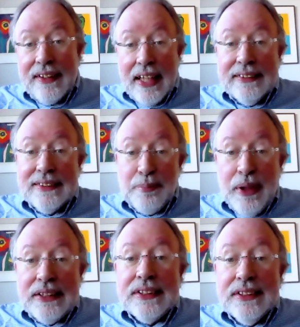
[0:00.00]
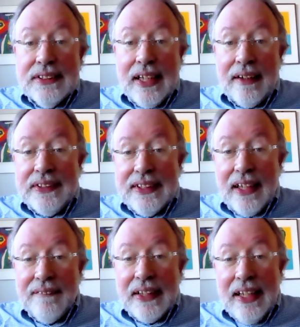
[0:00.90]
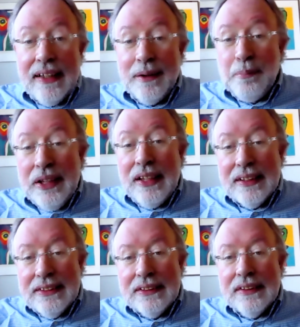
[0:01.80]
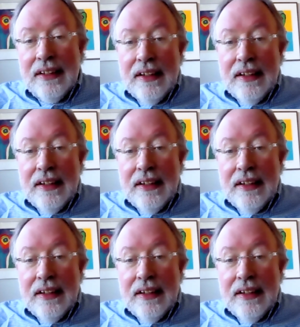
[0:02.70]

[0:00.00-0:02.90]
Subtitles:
that is mentioned time and time again because